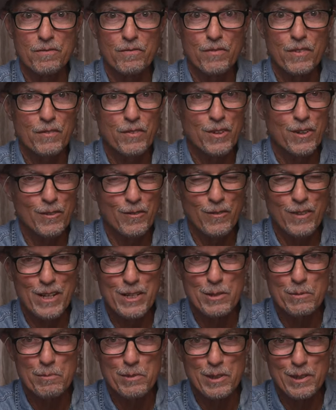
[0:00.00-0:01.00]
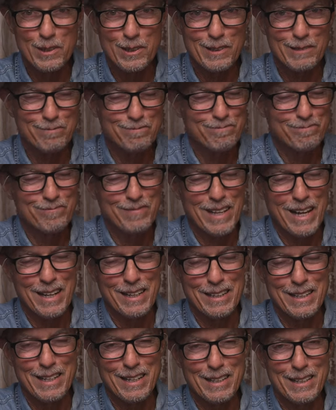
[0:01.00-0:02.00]
If you're a Facebooker, I
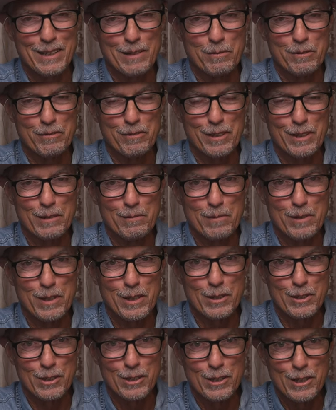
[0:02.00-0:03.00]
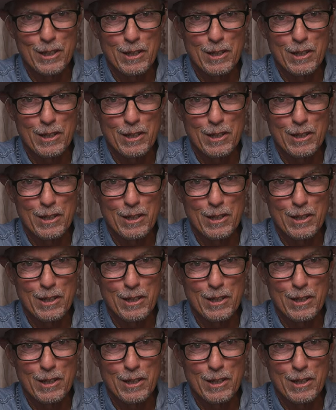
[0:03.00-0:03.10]
can't help you very much,